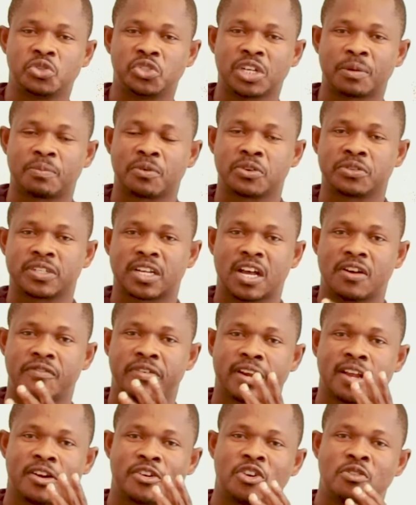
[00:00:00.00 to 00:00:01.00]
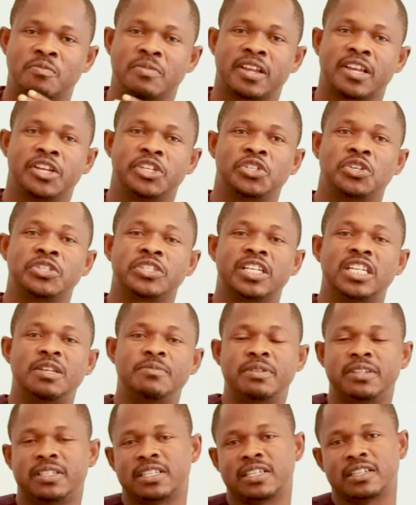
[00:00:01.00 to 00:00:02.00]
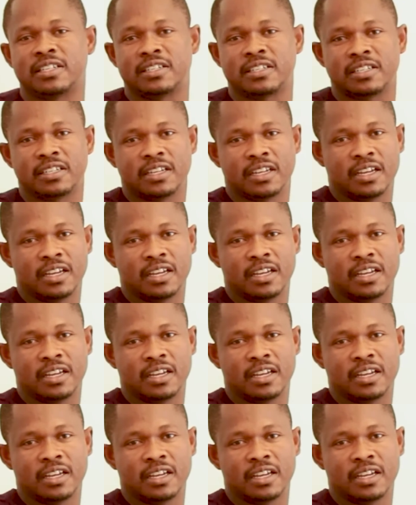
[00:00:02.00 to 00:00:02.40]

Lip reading: Social Plus Africa Communications Limited.